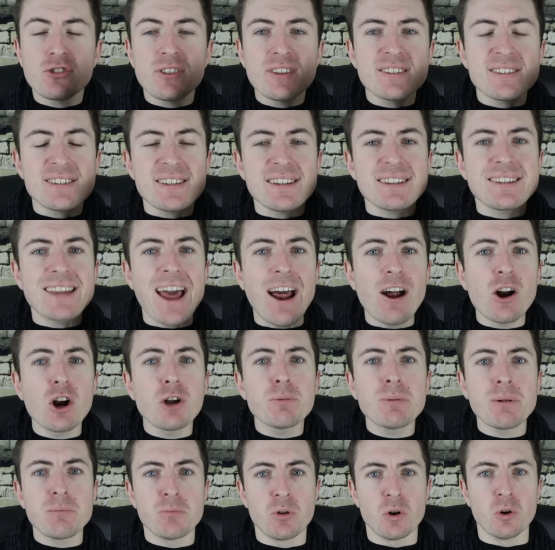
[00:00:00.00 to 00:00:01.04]
this is a
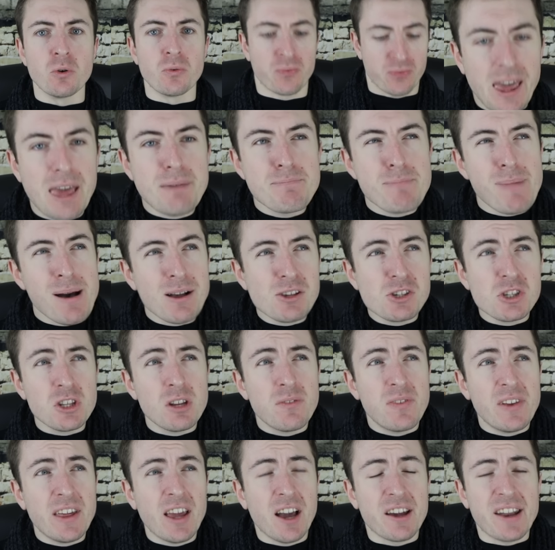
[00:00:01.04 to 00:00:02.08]
terrible move. Imagine
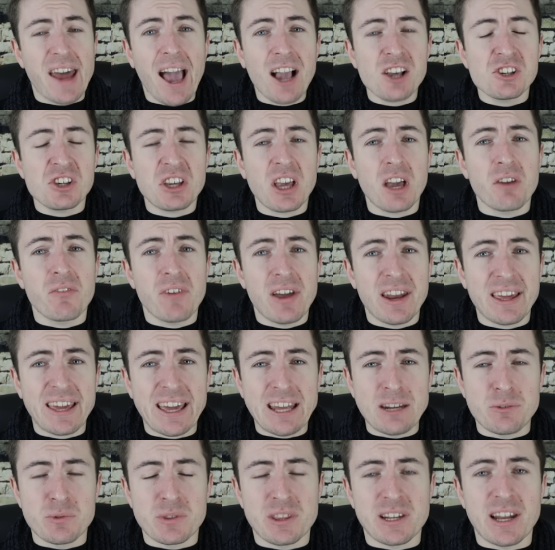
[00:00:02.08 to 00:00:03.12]
if Leon actually get
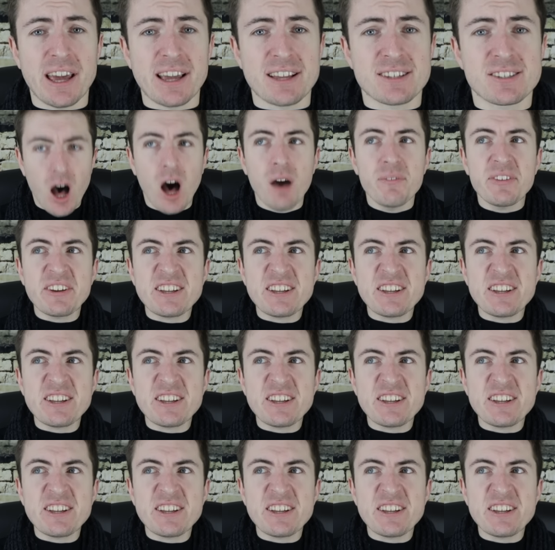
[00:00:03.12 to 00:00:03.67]
relegated with the likes of